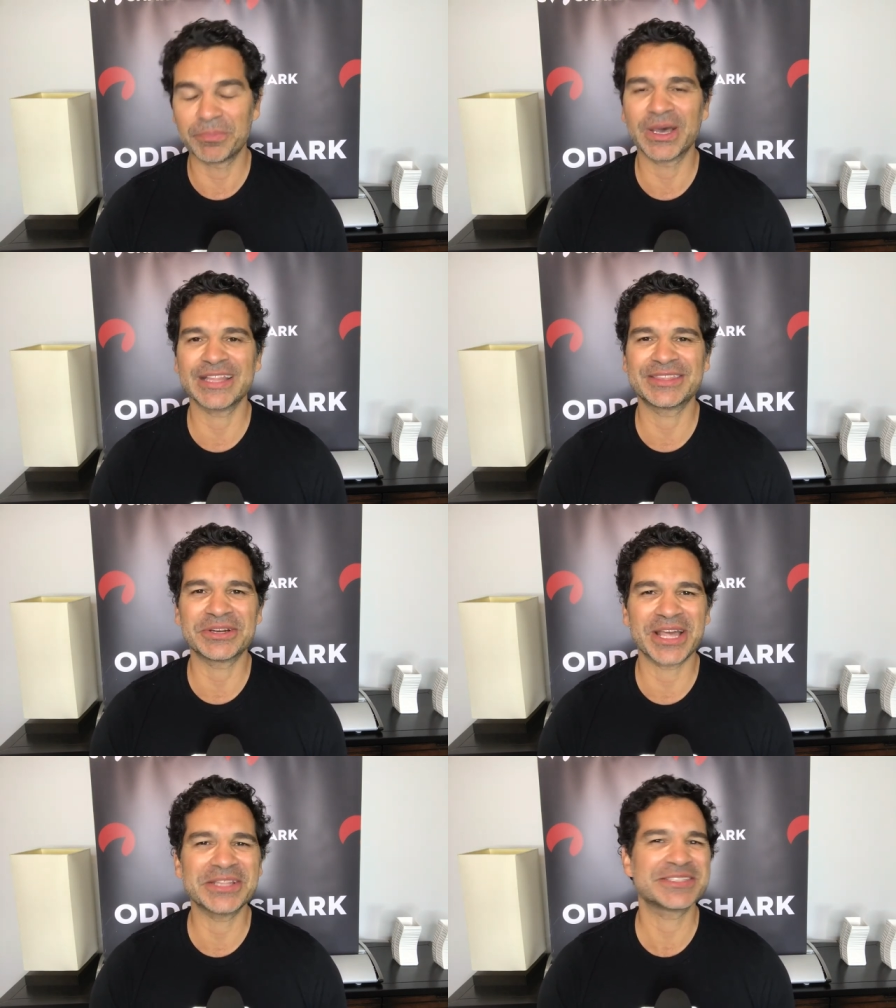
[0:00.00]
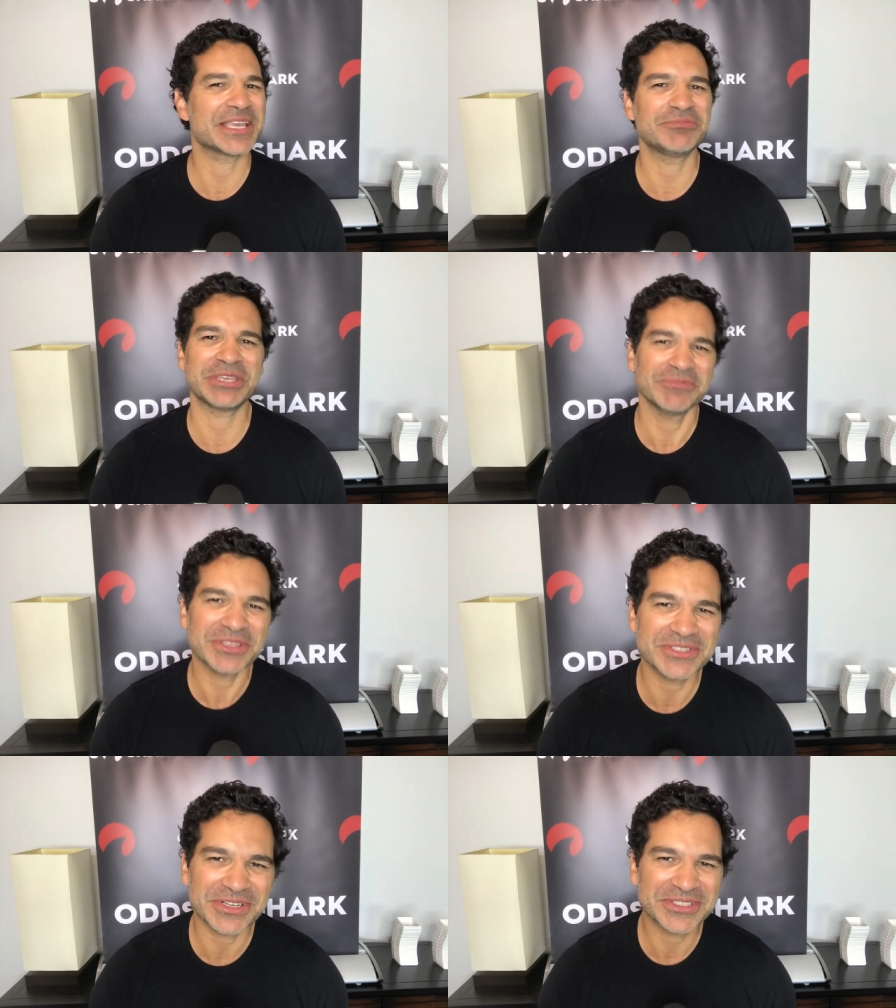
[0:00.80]
But they're not the same team
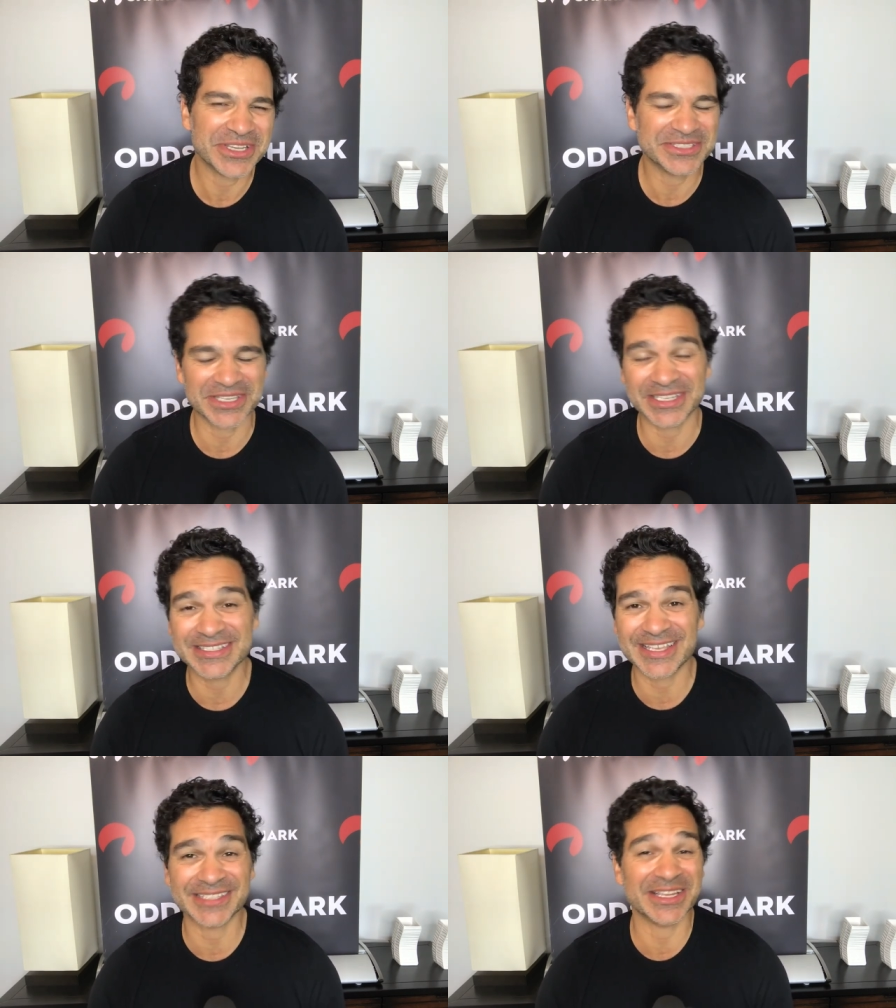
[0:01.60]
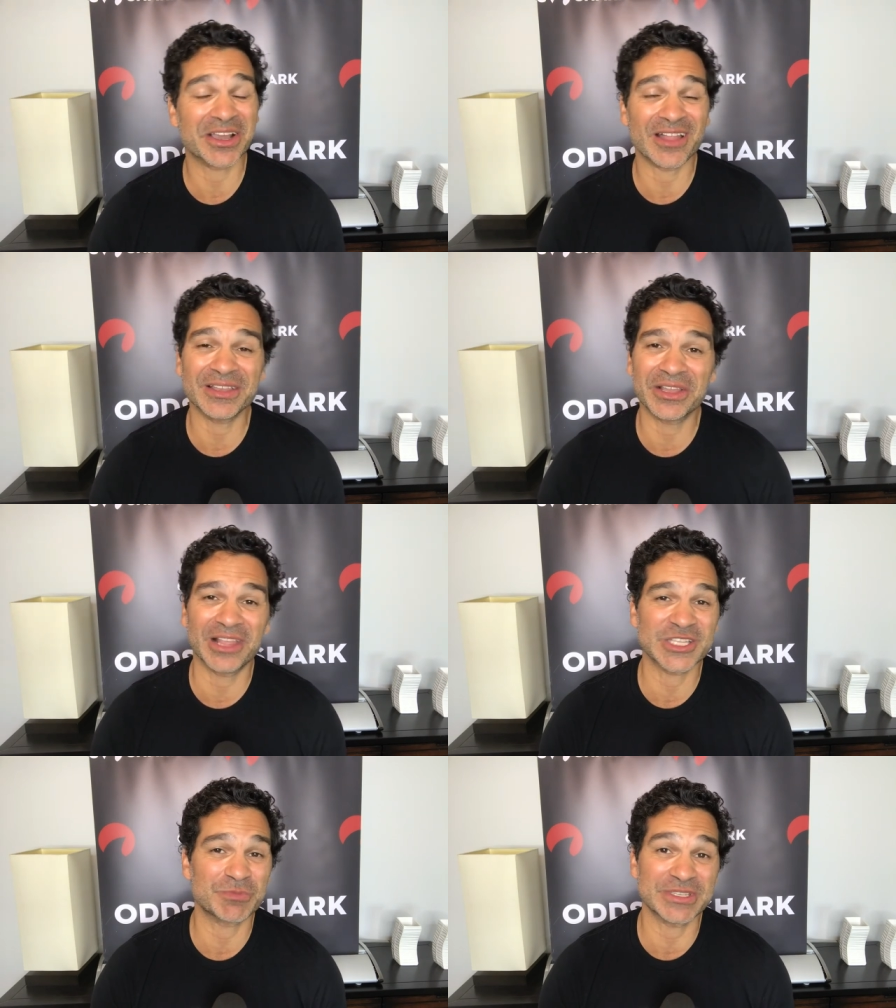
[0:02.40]
this year, 16-6, and Colin
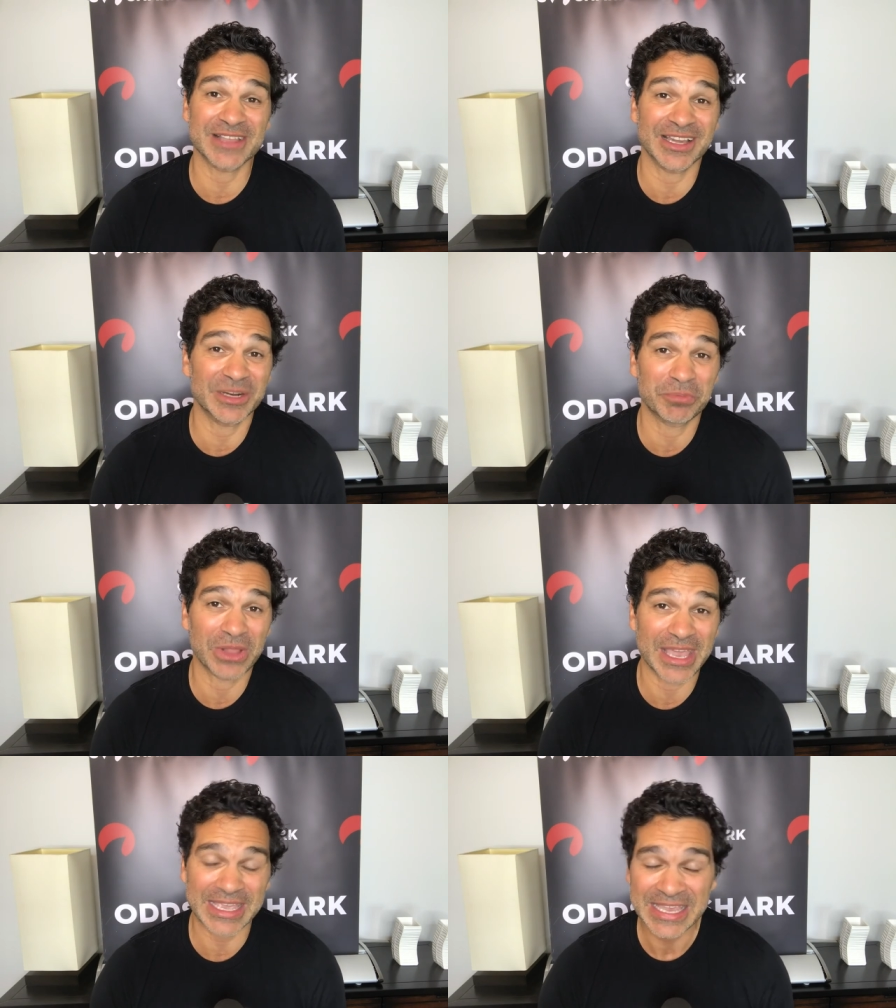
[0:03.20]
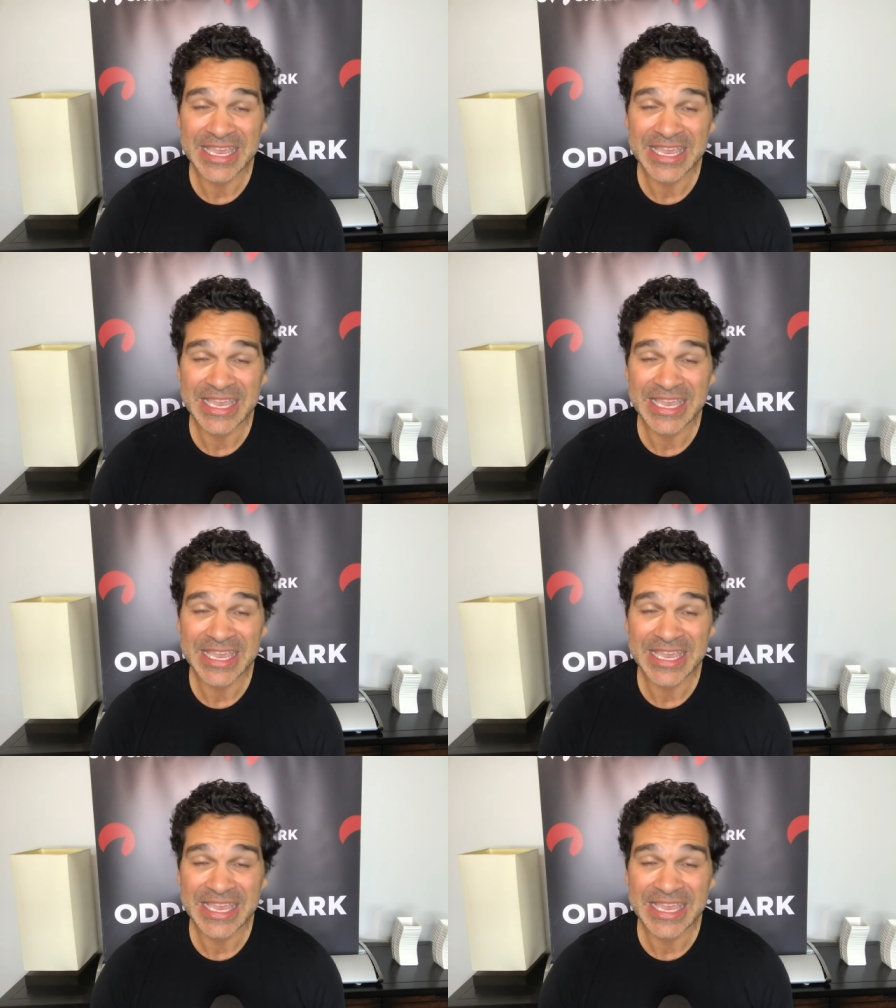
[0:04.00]
Gillespie's not going to play.